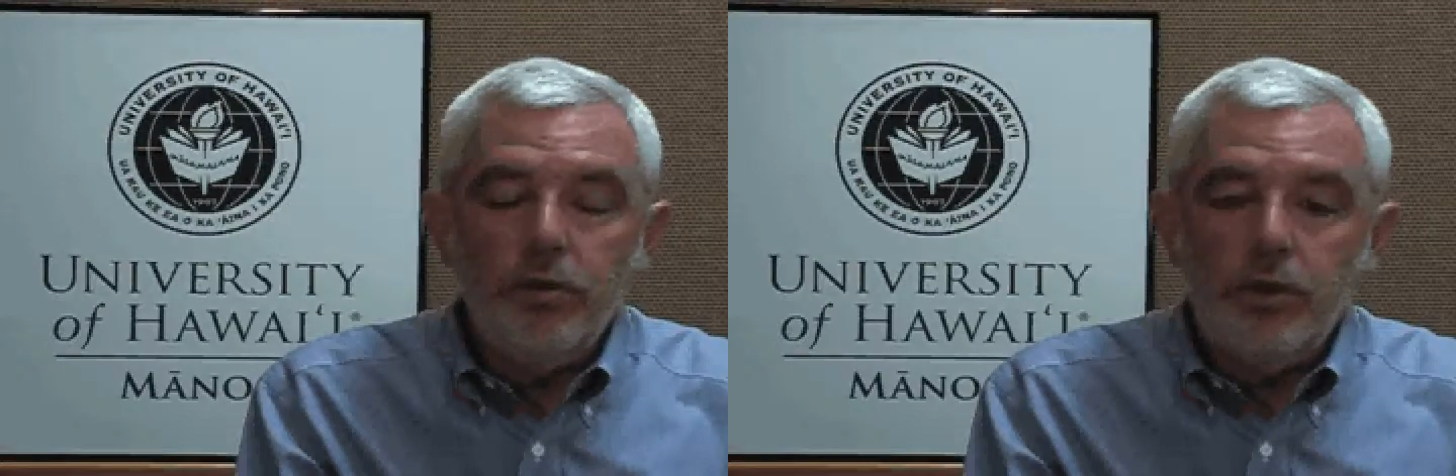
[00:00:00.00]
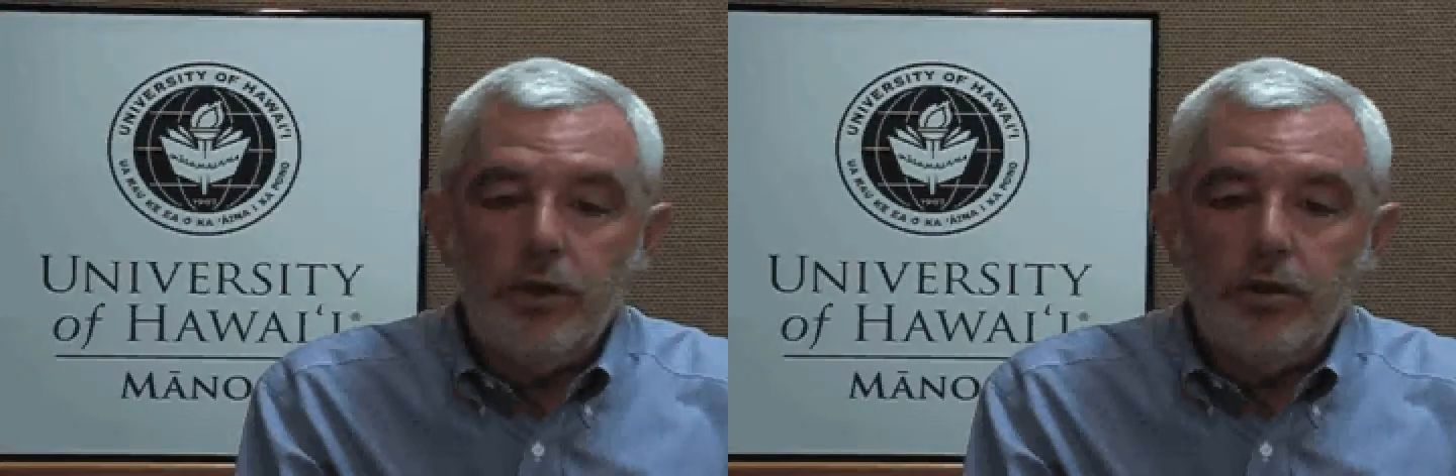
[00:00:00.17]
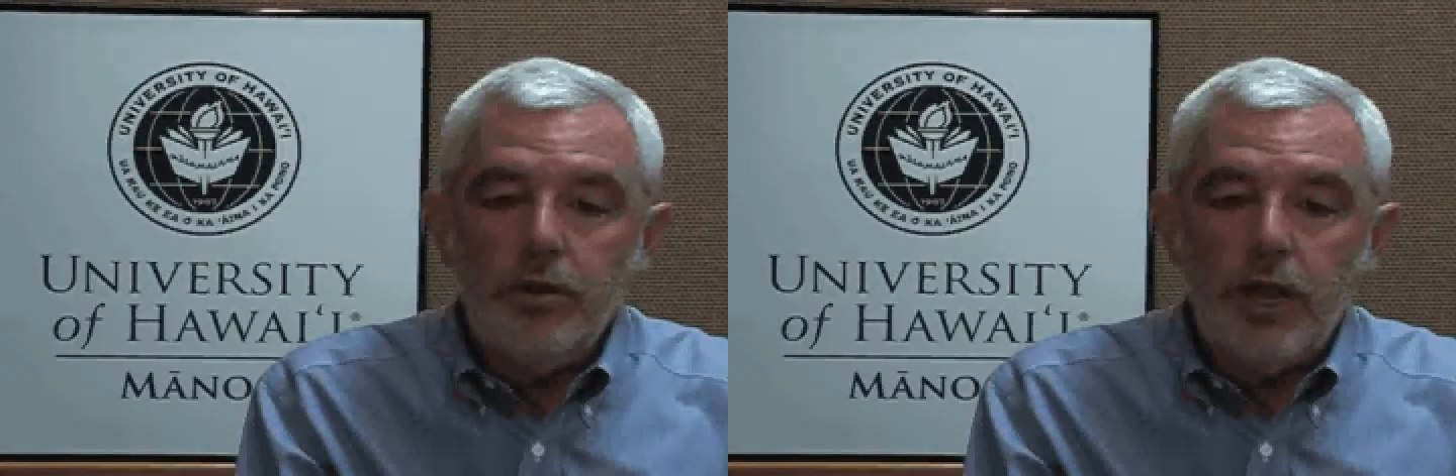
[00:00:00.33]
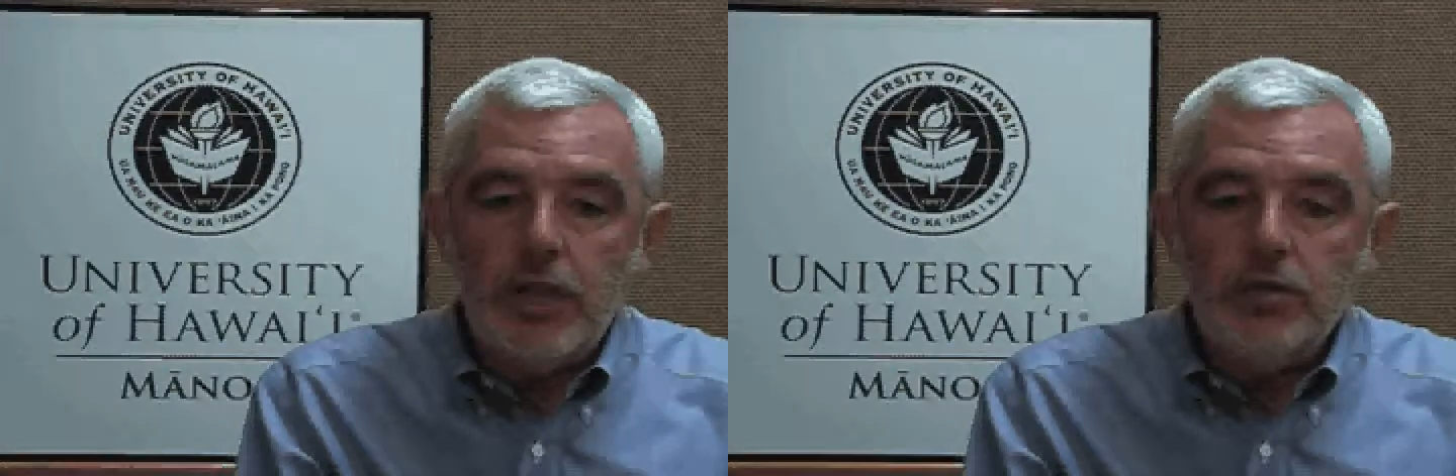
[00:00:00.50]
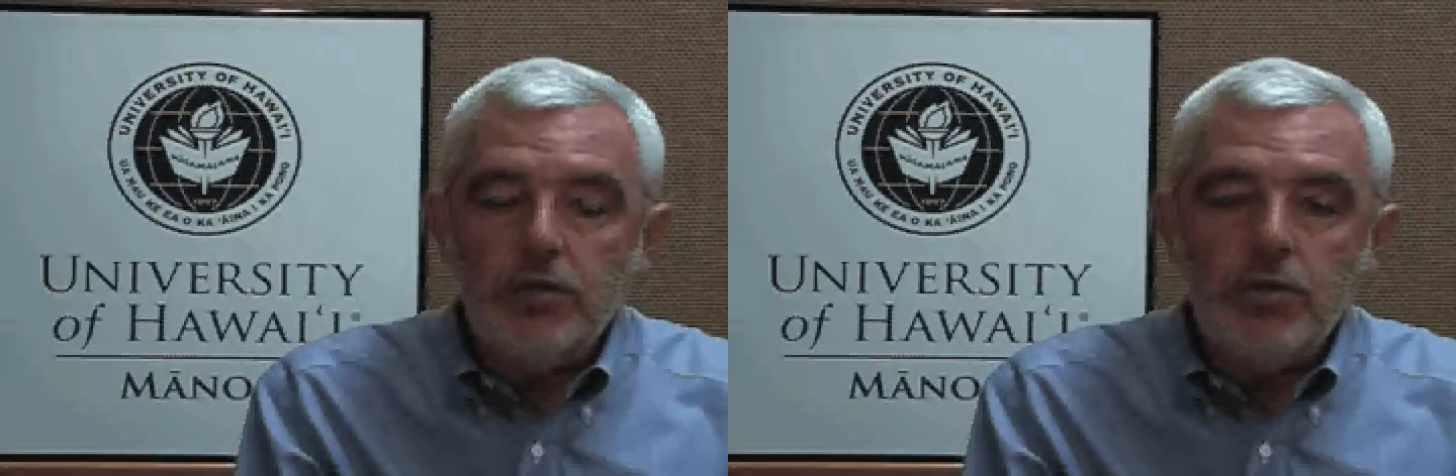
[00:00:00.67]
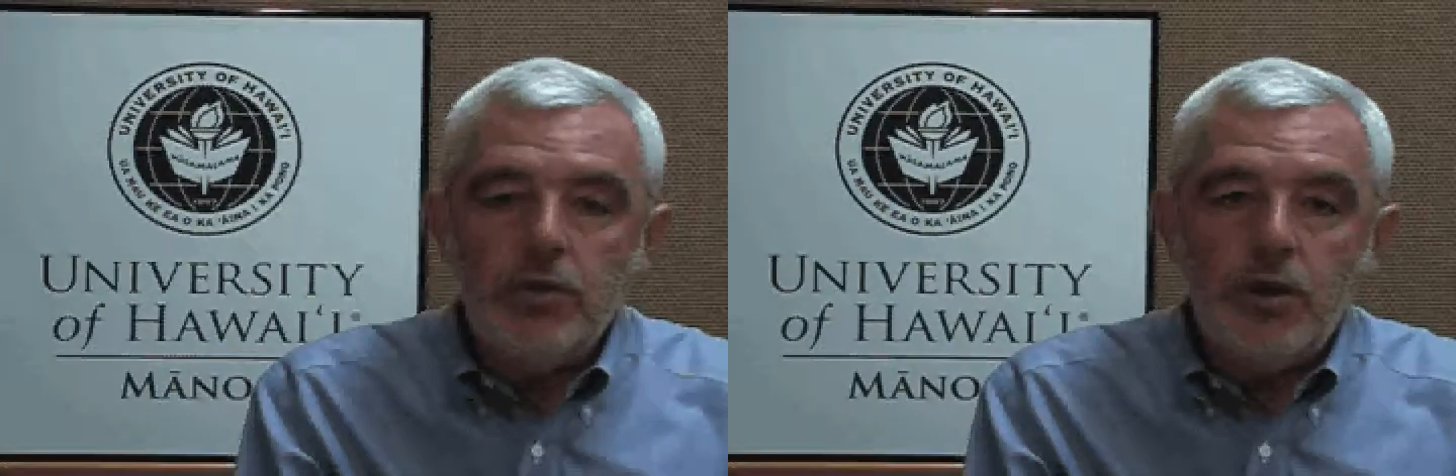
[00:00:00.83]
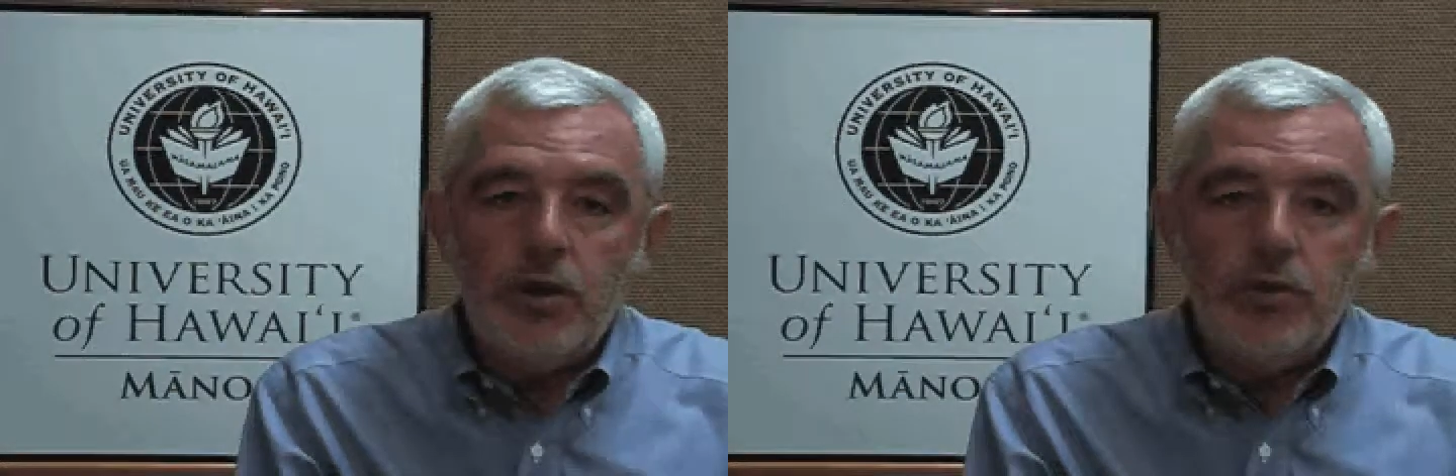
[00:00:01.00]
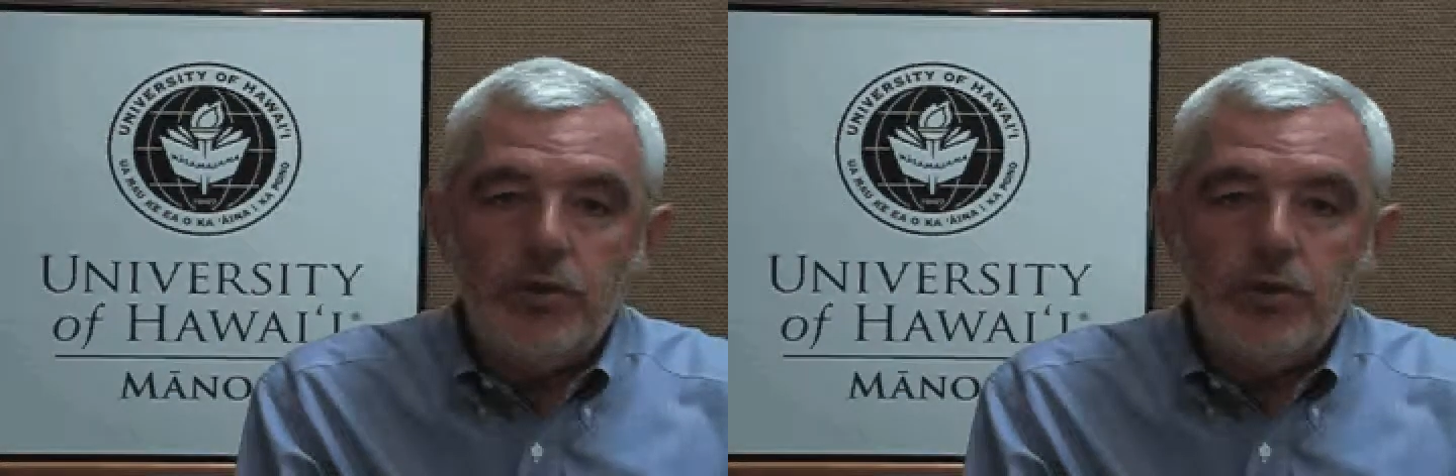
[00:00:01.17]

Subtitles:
that international law